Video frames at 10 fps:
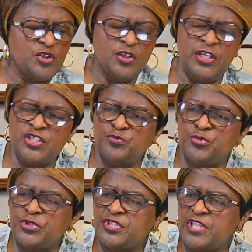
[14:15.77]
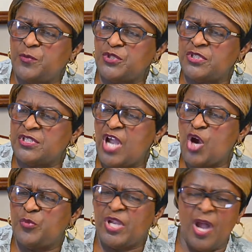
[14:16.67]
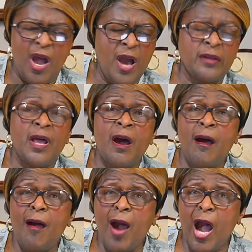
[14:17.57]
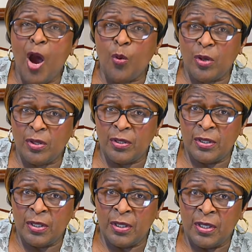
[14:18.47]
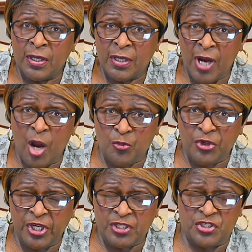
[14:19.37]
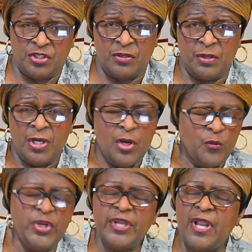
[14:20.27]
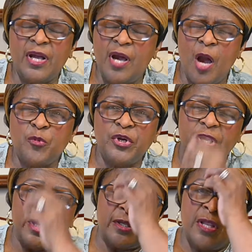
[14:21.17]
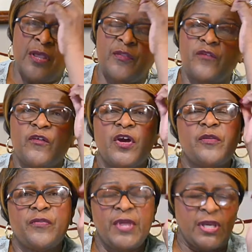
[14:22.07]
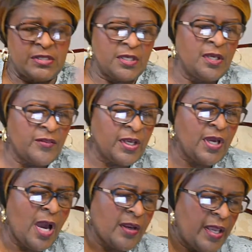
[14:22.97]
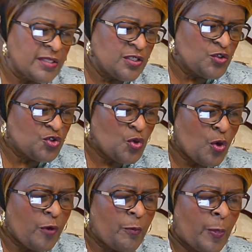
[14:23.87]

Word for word: His perceptions are beyond our comprehension. We cannot comprehend the very things that God has in store.